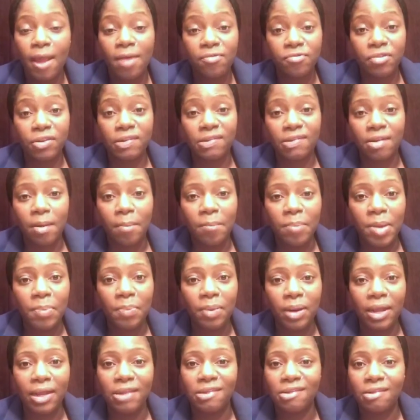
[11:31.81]
For some
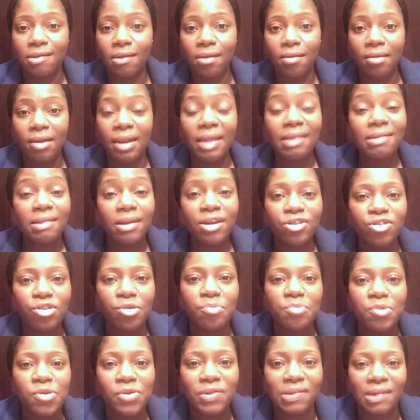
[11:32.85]
people, it's listening to
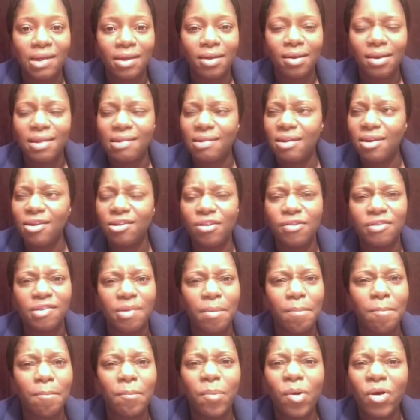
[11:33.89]
music, listening to
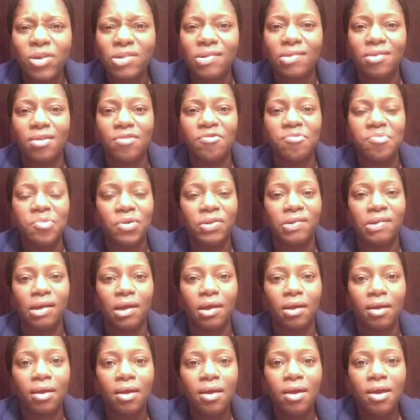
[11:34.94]
some positive
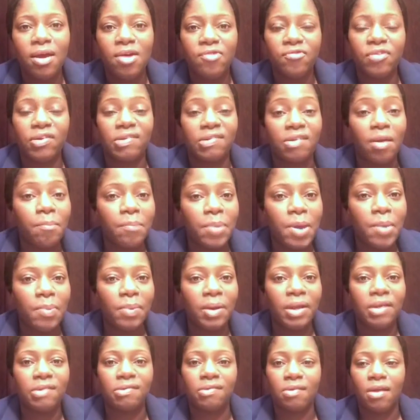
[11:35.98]
music. For some
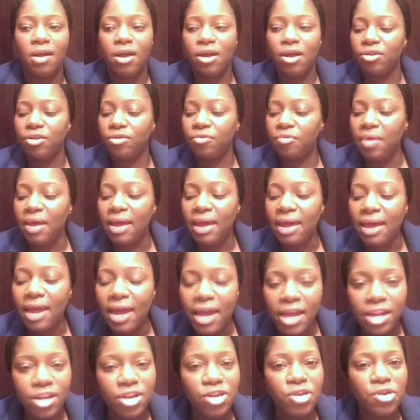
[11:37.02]
people, it's
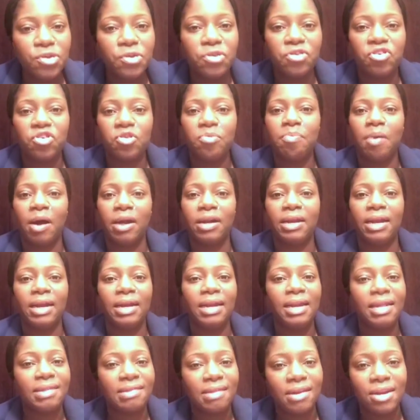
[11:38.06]
hitting the YouTube button and
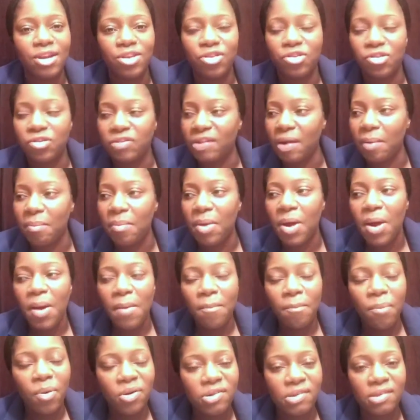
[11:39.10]
listening to some
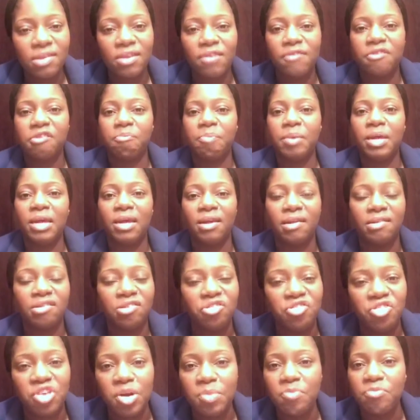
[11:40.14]
positive speakers,
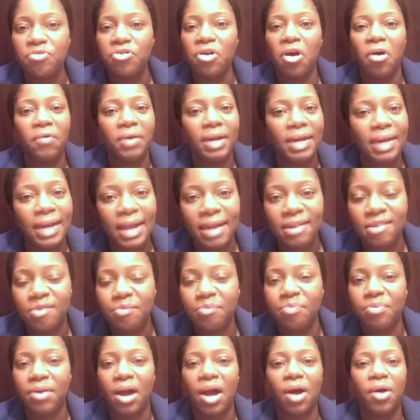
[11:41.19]
Jim Rohn, Les
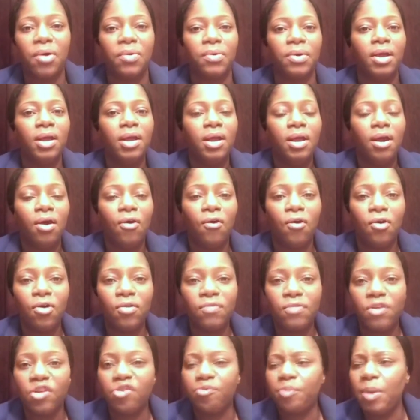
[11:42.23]
Brown, all
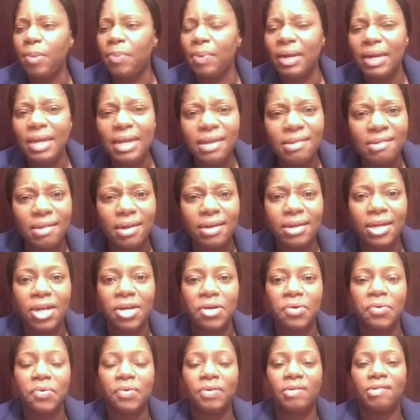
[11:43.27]
of those people, Lisa
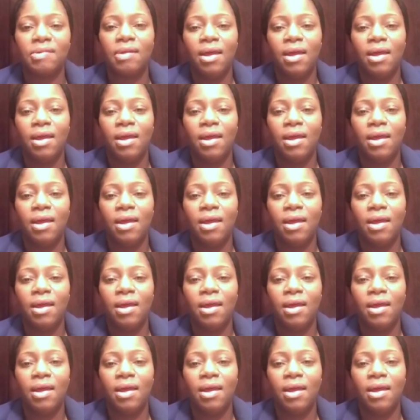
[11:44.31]
Nichols.